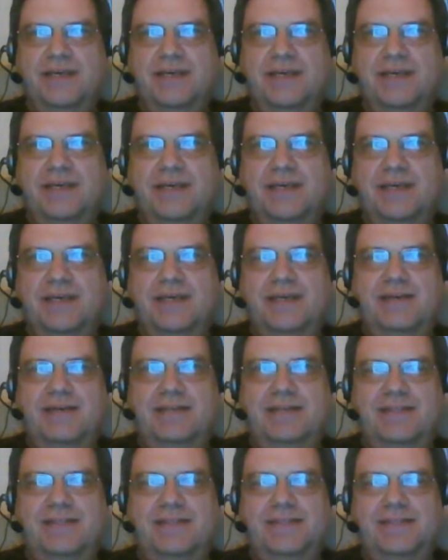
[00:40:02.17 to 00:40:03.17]
think,
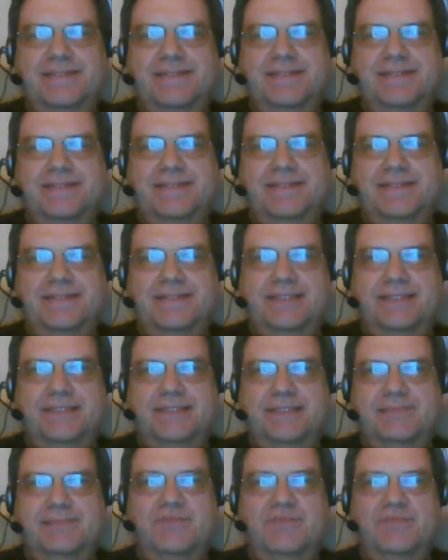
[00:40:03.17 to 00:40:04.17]

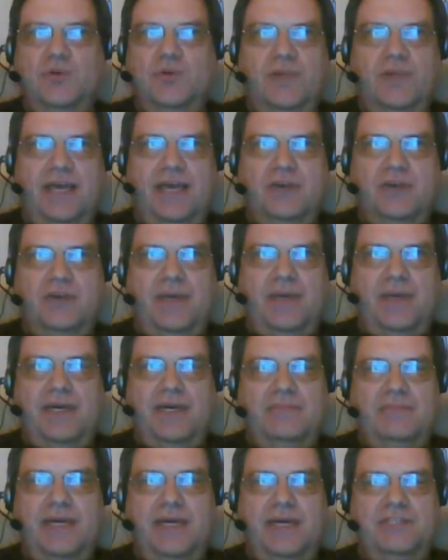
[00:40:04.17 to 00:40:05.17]
before that could
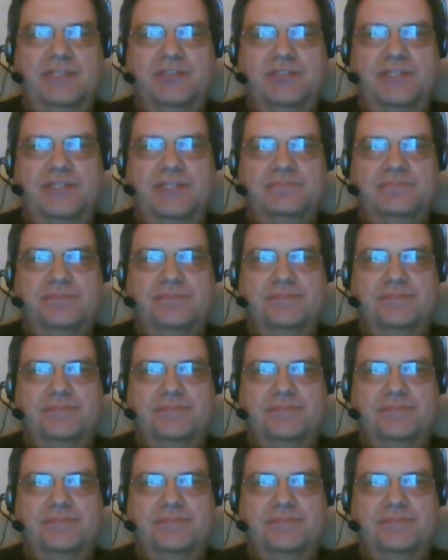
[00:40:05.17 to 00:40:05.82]
become mainstream.